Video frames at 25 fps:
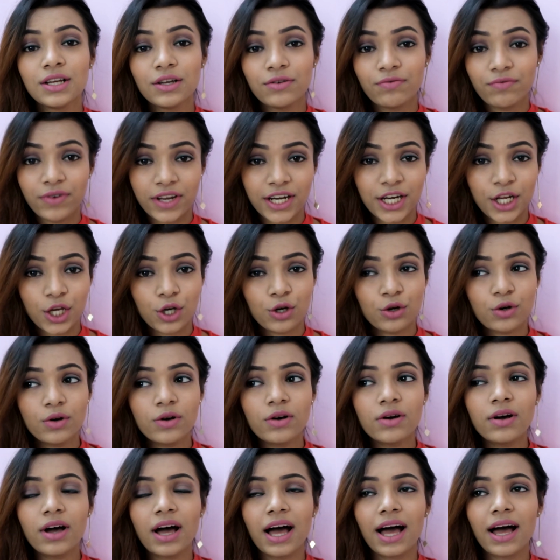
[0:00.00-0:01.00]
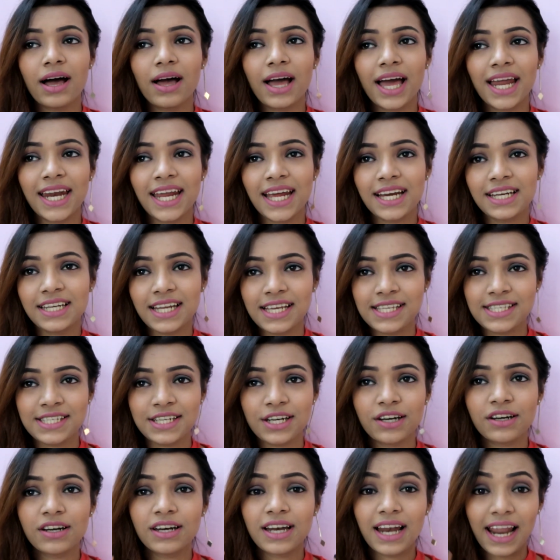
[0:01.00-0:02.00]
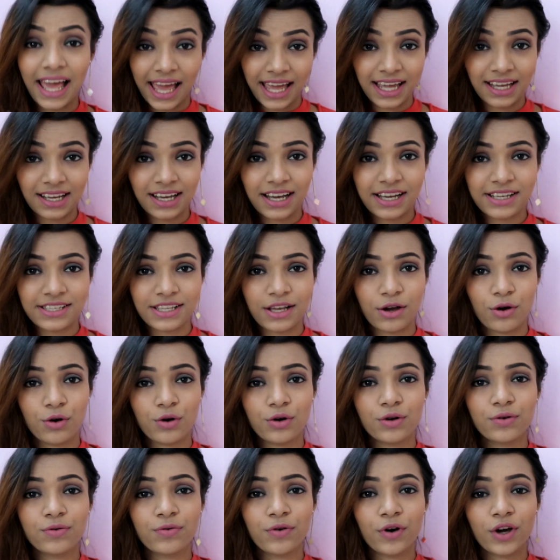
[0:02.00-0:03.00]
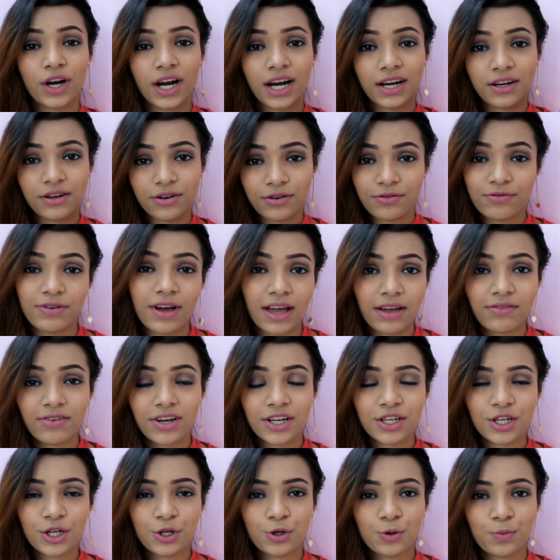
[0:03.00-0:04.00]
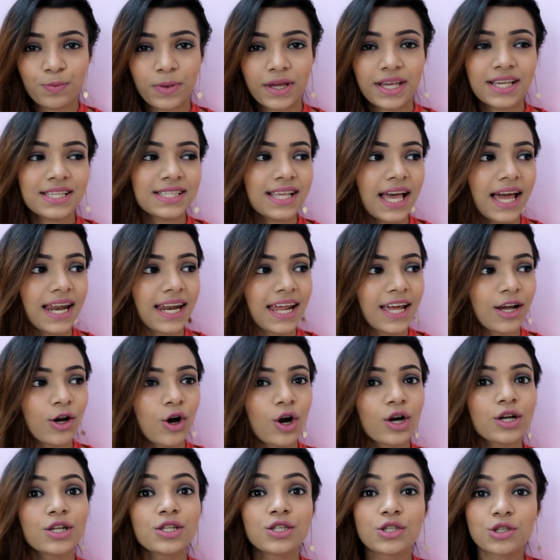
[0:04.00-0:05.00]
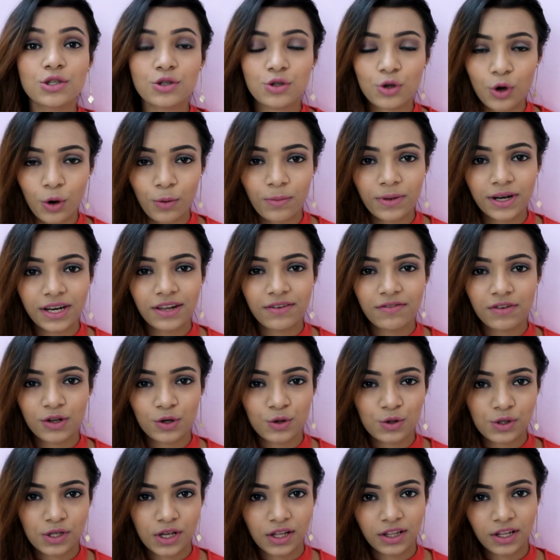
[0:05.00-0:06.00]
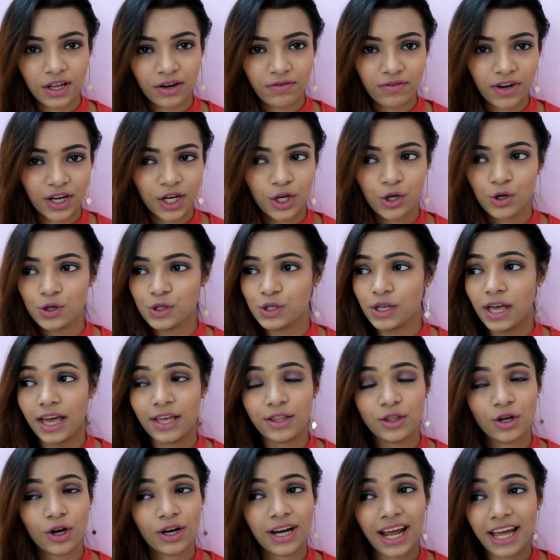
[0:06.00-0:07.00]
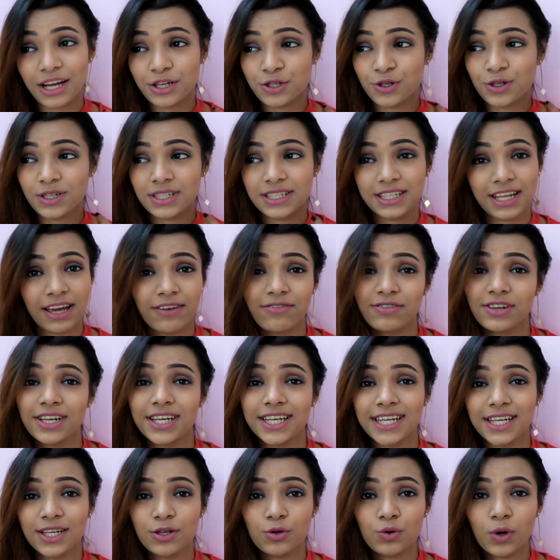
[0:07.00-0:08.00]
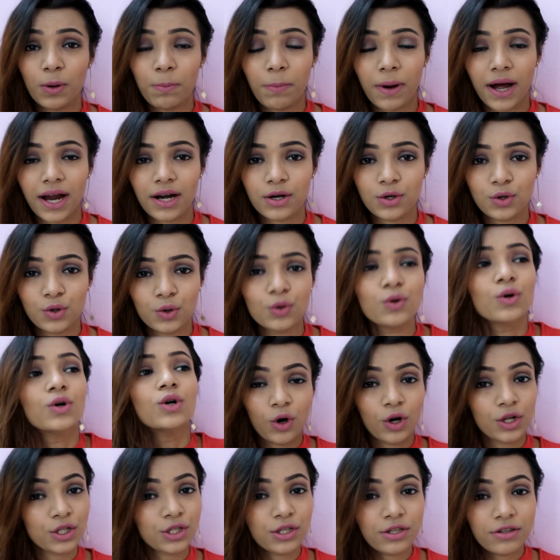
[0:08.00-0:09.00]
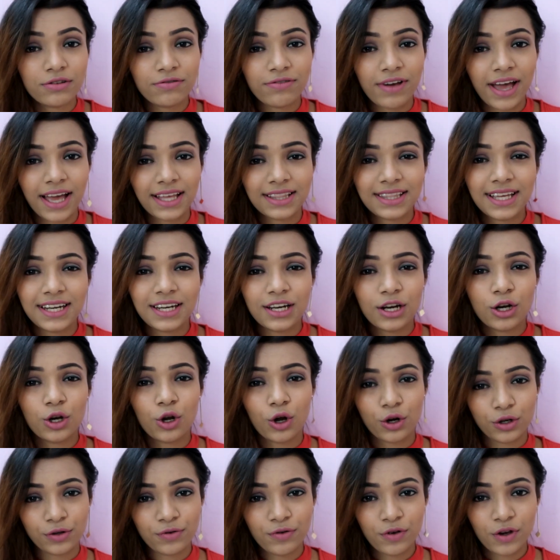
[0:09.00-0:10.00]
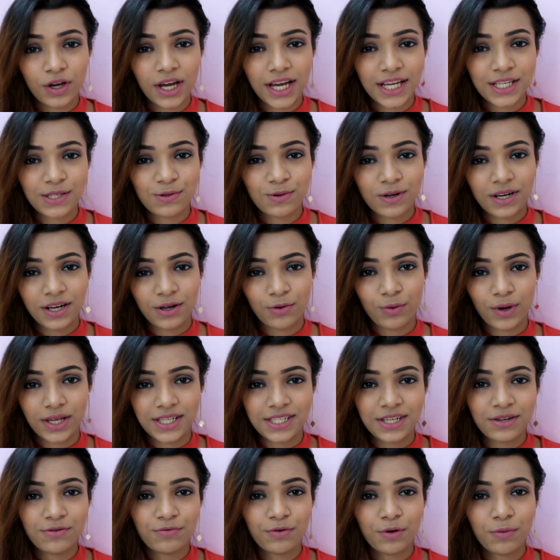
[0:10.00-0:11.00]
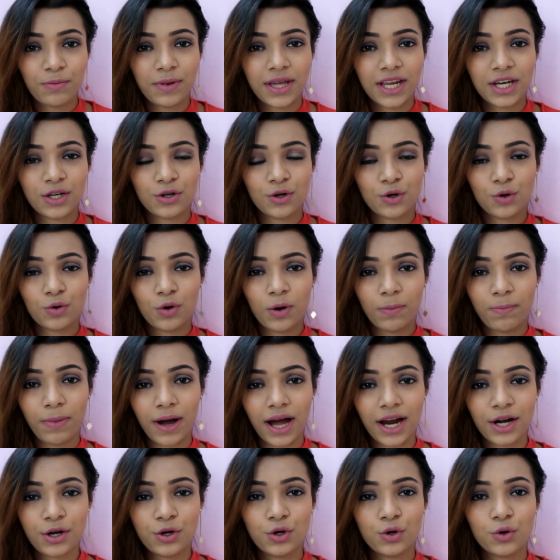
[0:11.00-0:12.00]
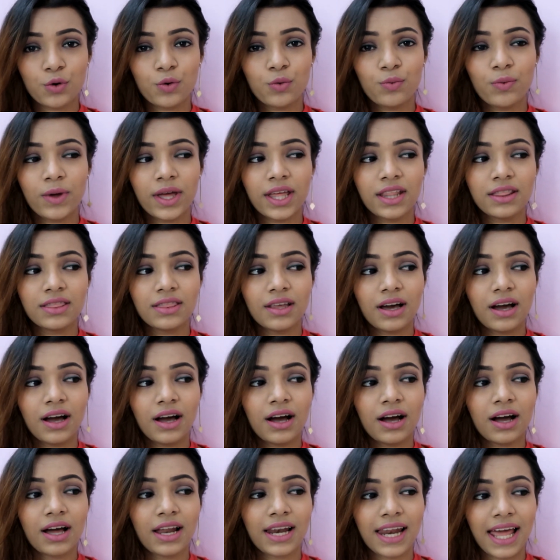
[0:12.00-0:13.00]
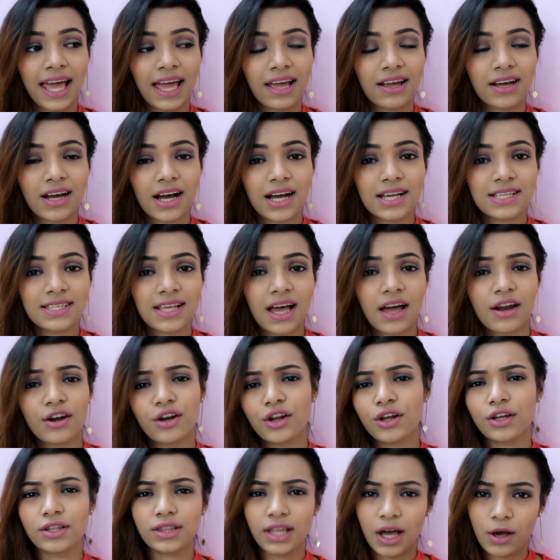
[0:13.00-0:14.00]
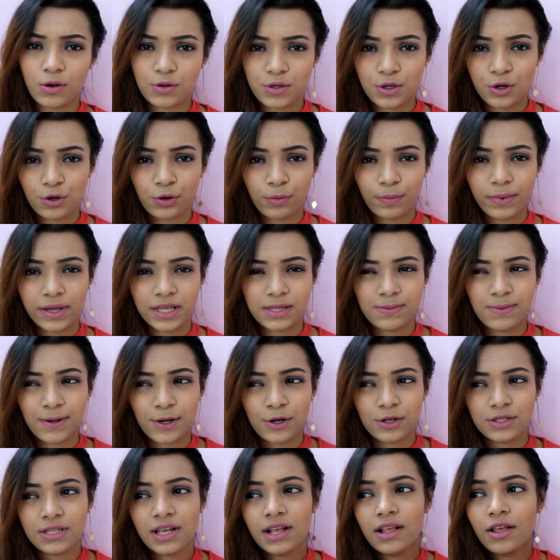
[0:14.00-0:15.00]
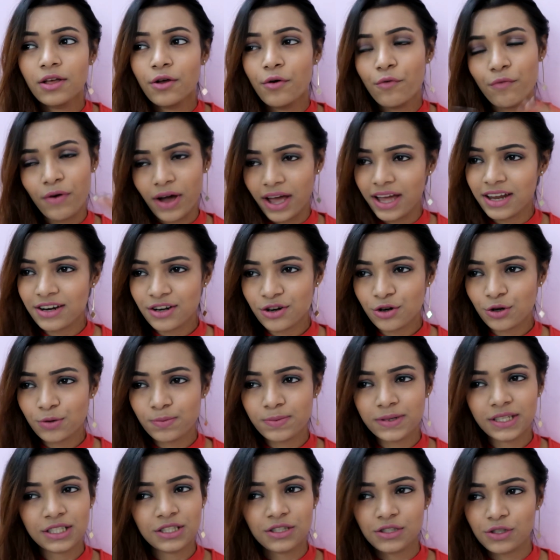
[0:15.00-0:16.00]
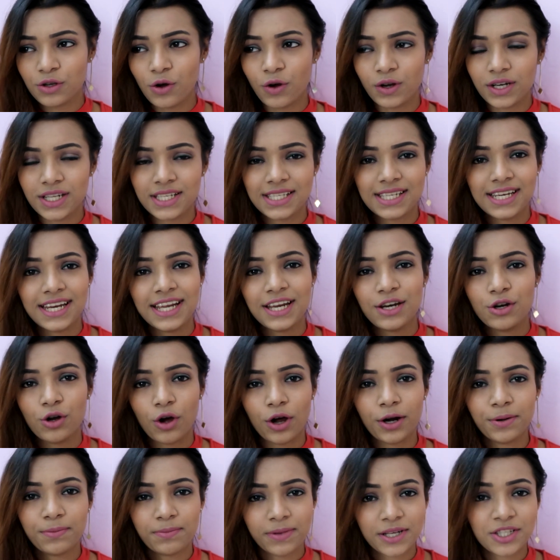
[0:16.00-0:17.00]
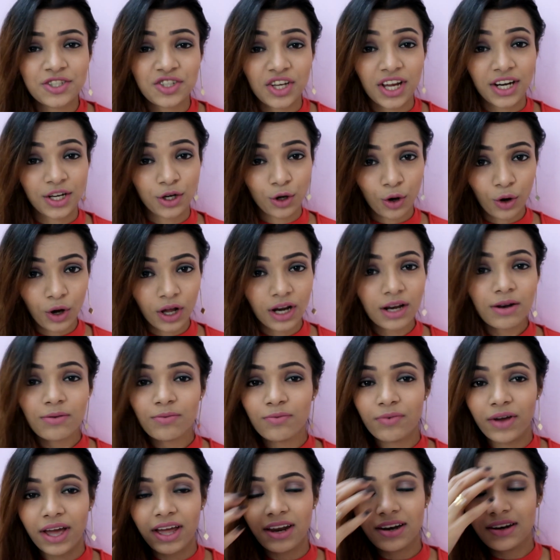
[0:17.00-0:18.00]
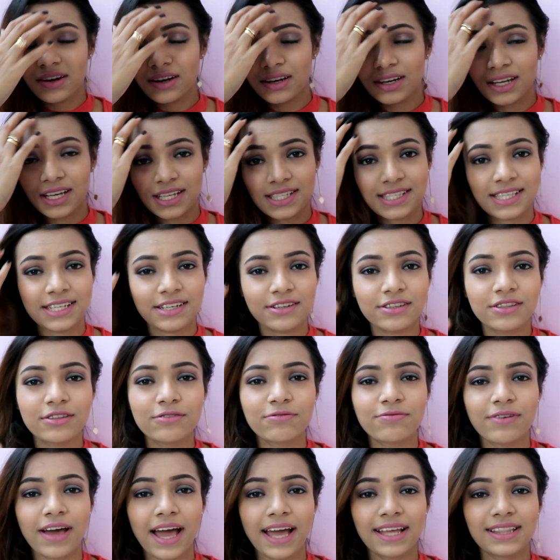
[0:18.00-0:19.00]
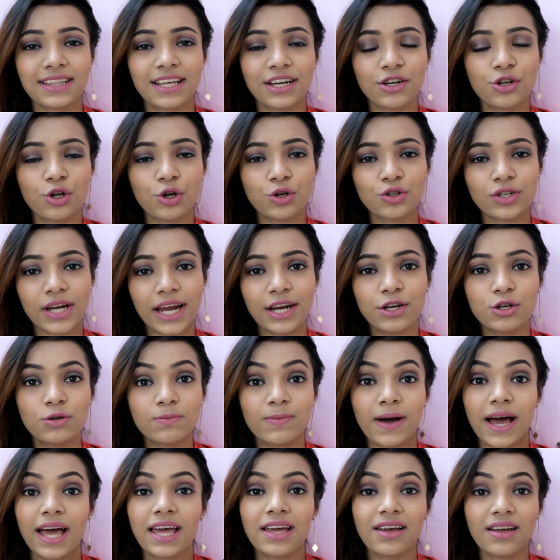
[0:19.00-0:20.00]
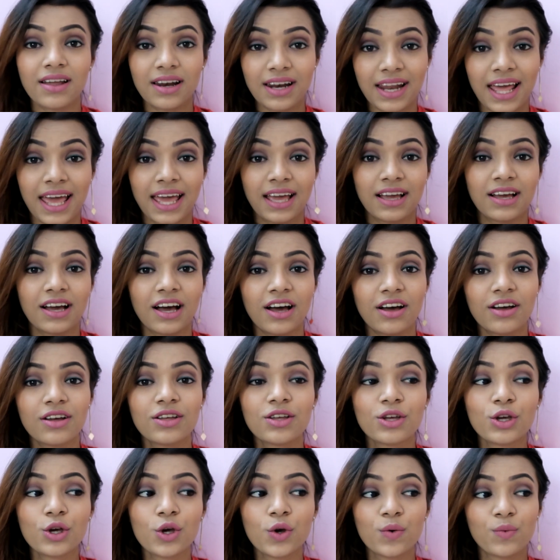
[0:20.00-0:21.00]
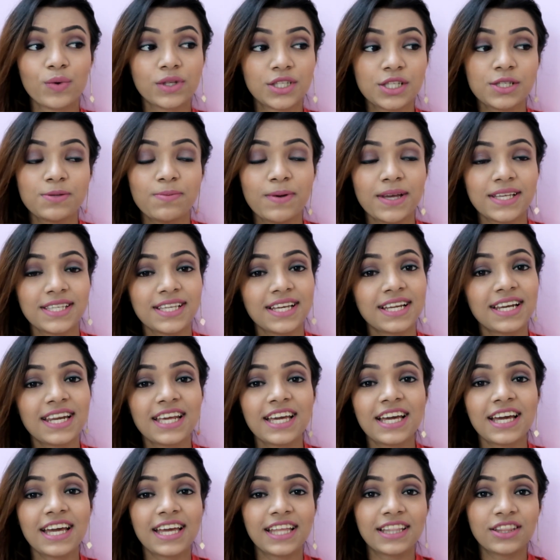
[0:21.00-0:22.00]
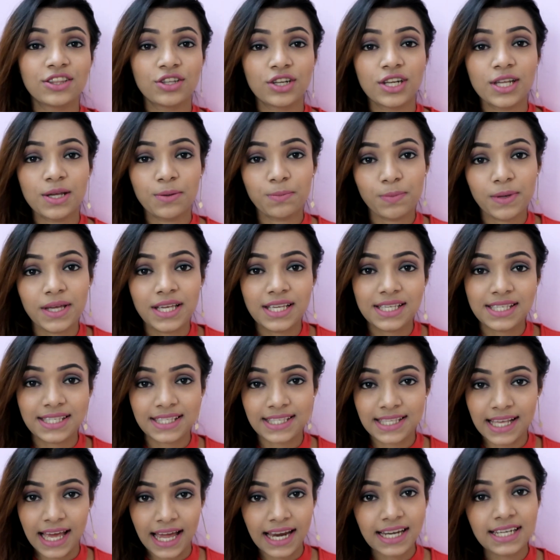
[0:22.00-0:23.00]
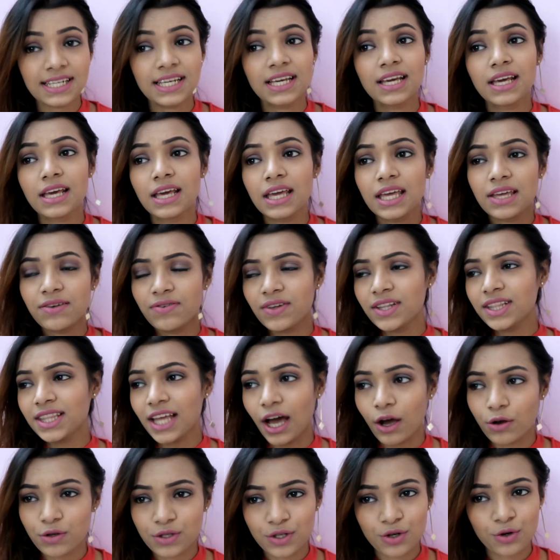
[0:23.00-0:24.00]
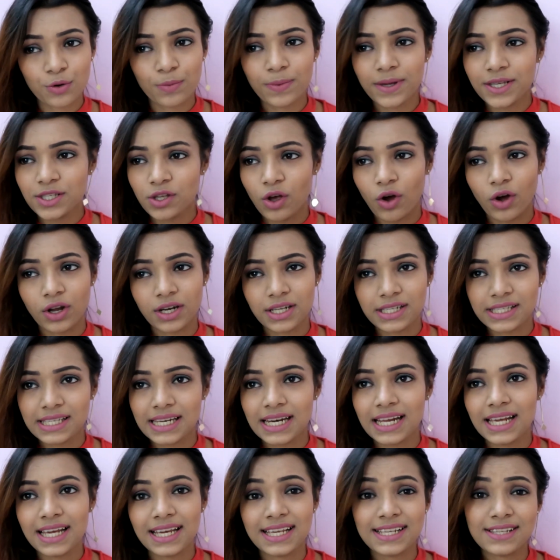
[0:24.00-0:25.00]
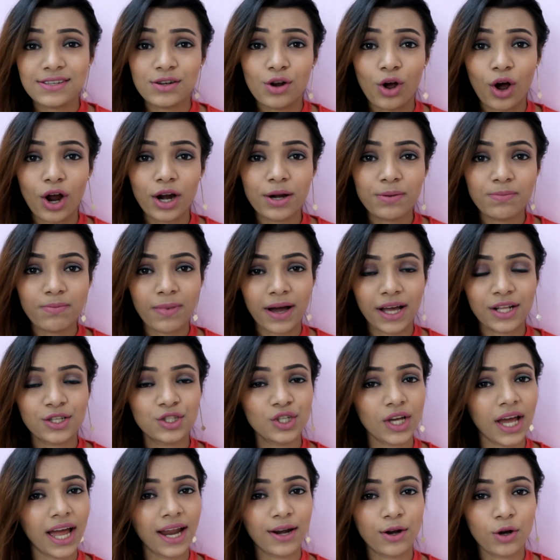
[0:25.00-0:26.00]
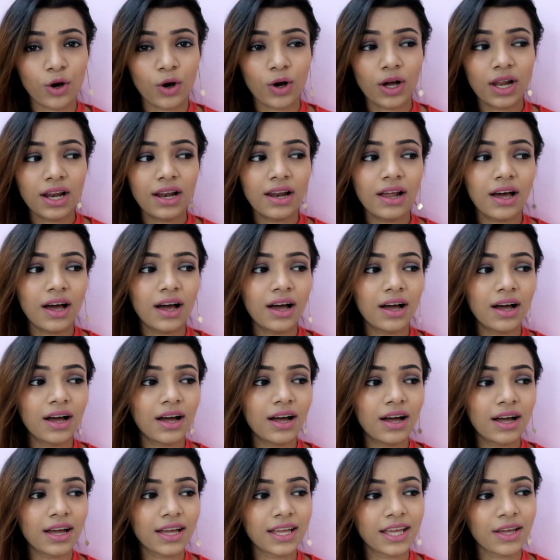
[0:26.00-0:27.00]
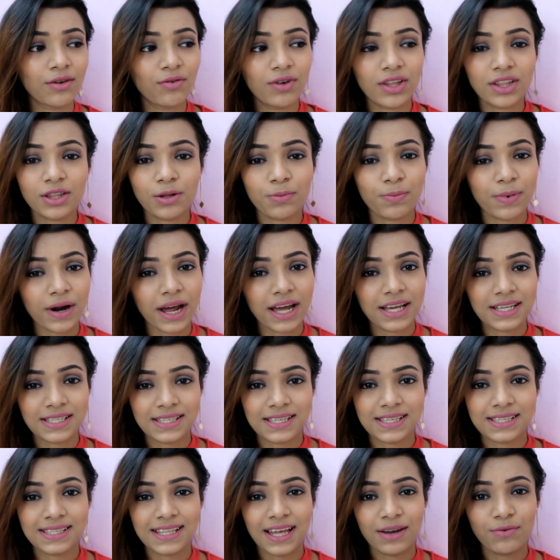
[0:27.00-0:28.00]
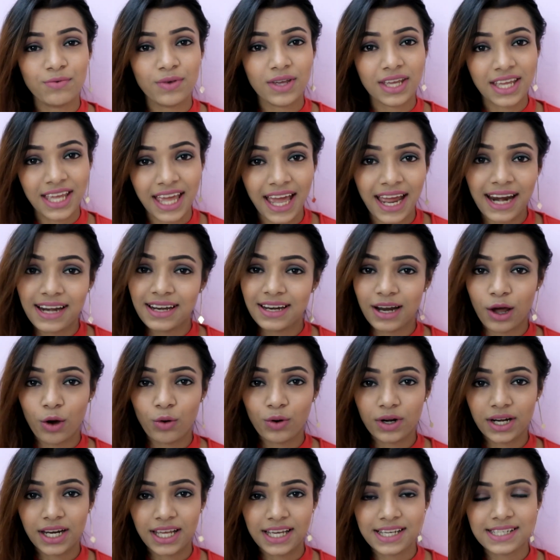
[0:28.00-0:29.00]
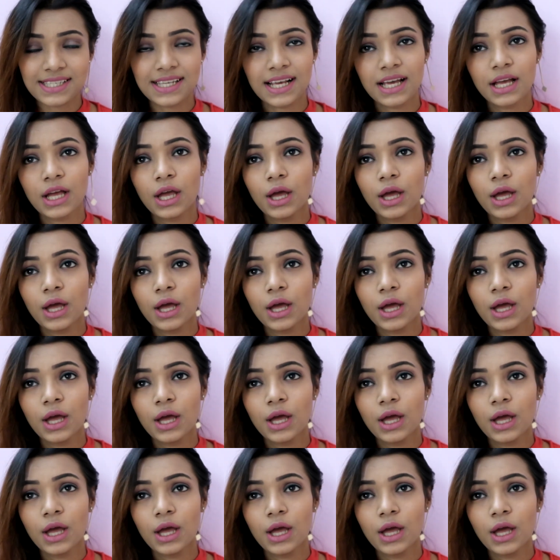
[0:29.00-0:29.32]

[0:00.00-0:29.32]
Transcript: video and I tested lehengas out for under 500 rupees and I got so many views on that video, so I thought I should definitely do a part 2. Also the fact that a lot of you guys were requesting for me to do a part 2 with lehengas under 1000 rupees, because 500 rupees is honestly not much at all when considered the fact that you're trying to buy a lehenga which is basically a 3-piece set. Even 1000 rupees honestly is not much at all given the prices that we get nowadays.